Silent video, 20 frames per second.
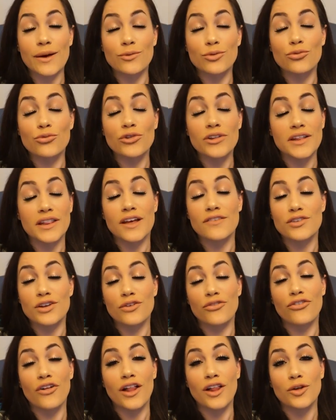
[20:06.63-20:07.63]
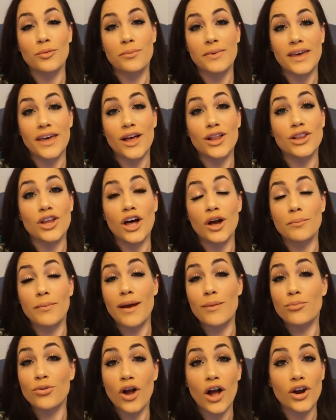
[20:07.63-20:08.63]
I would really love you to follow me along
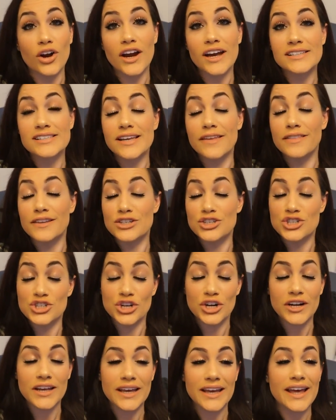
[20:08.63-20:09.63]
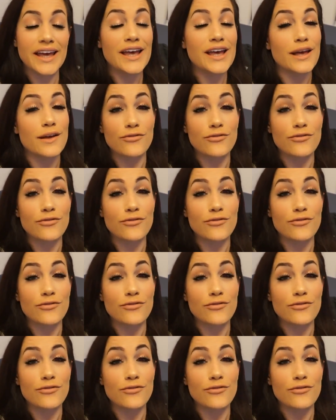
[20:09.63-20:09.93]
my progress and this journey.